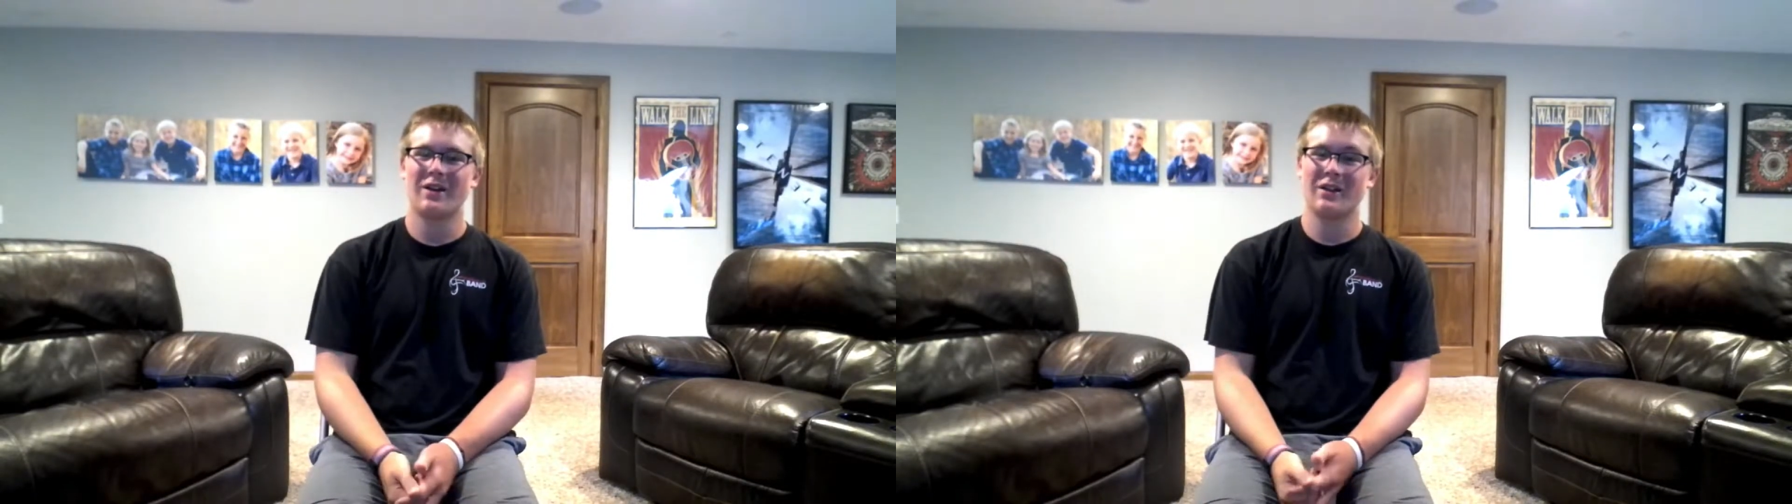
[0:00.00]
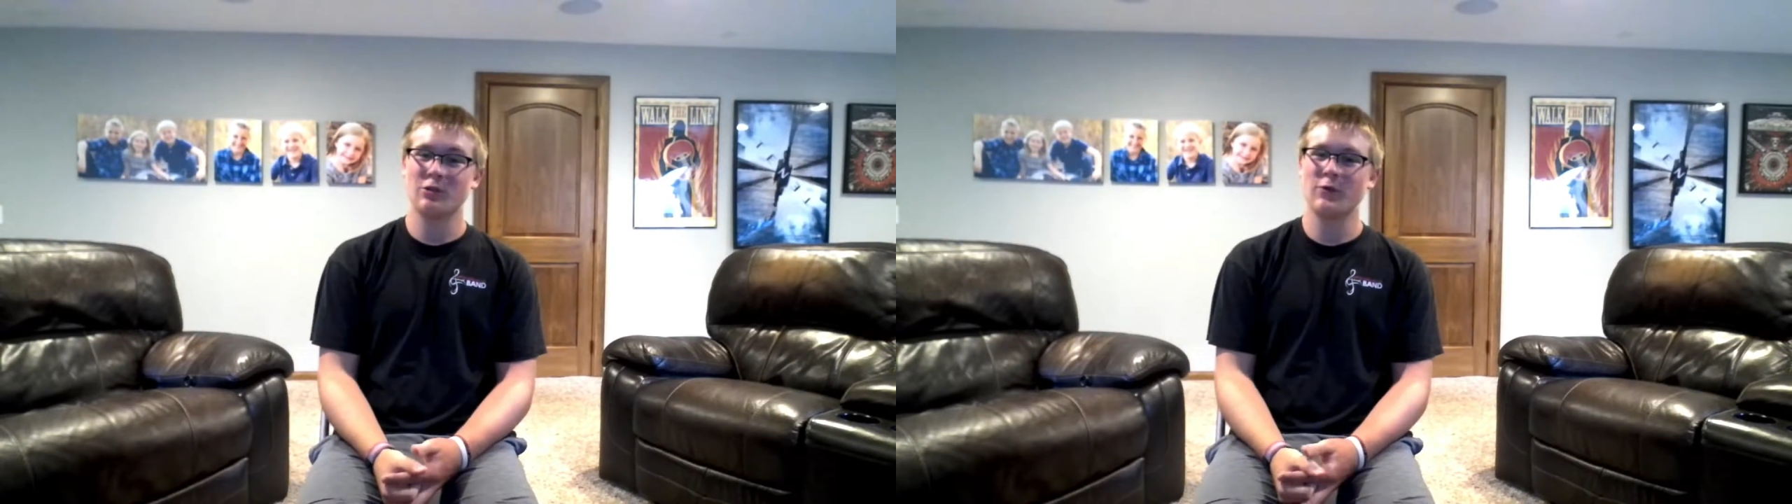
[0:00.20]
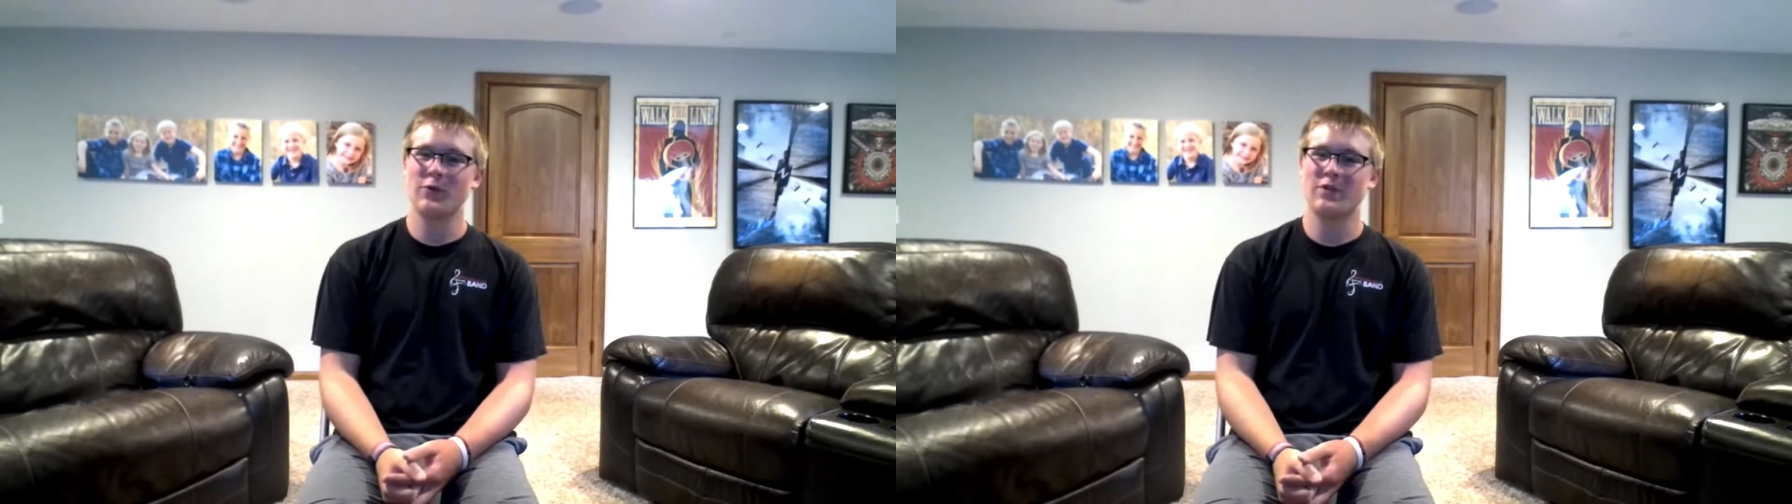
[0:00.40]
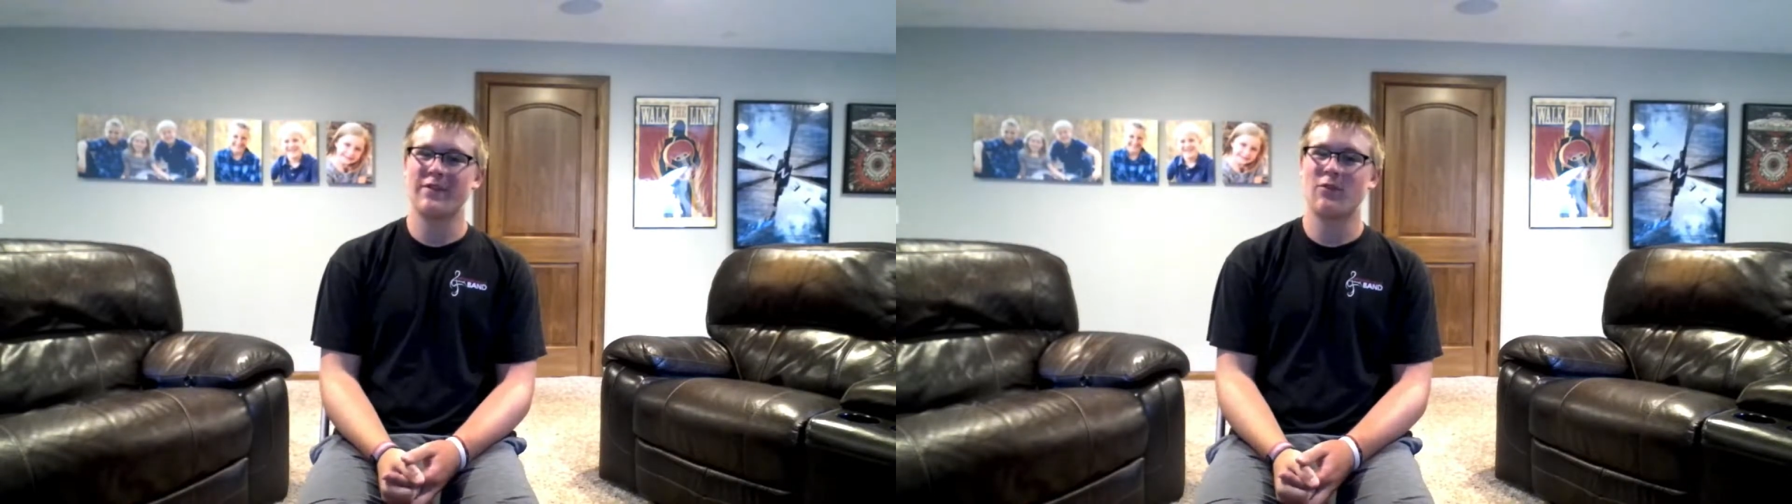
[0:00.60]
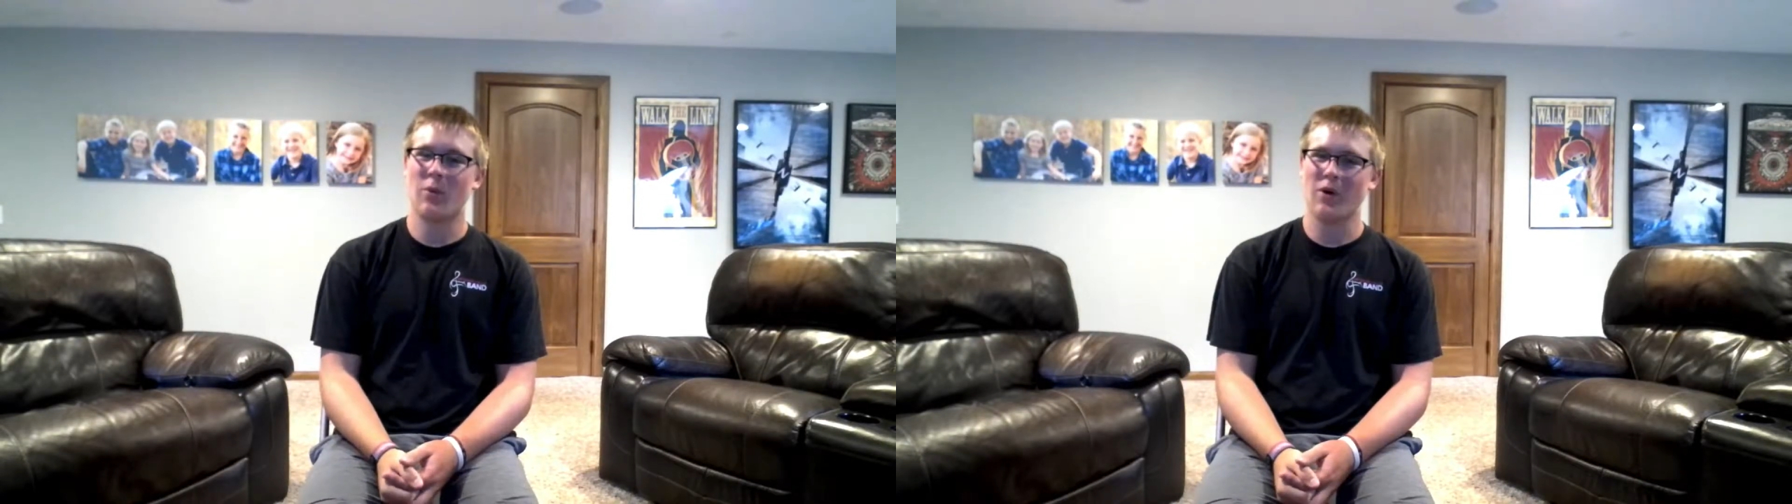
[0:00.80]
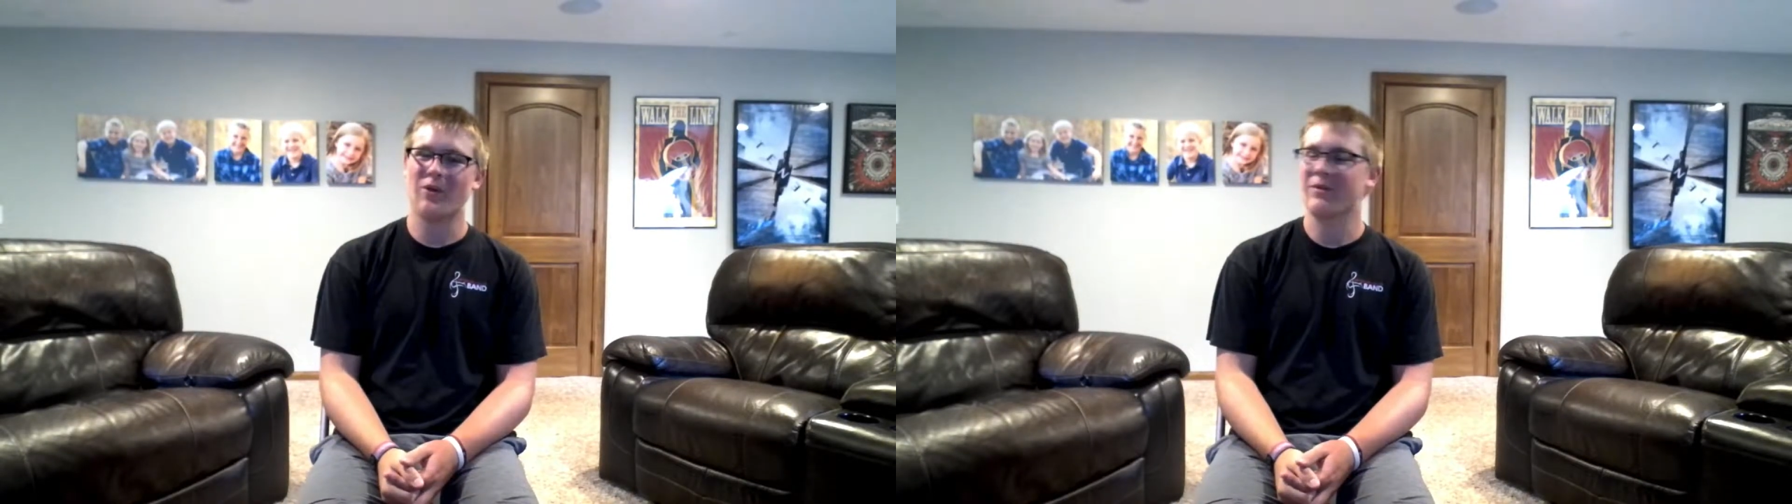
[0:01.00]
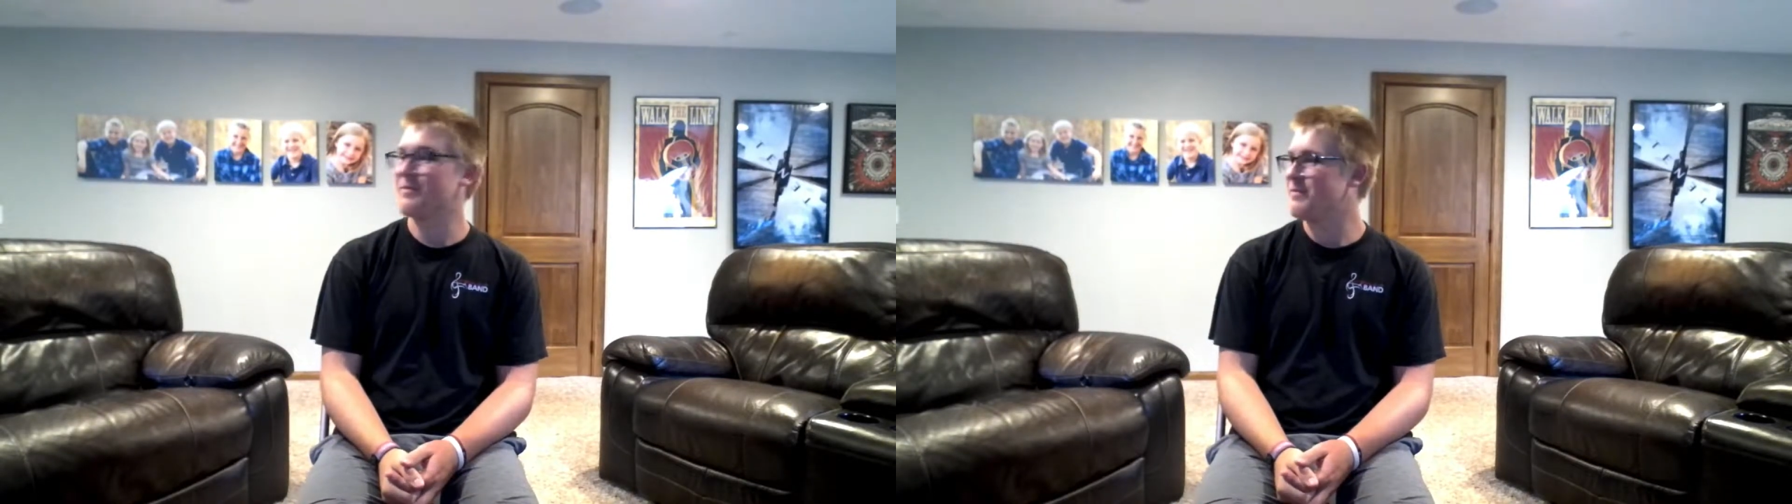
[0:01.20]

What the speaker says: Let's review Save the World.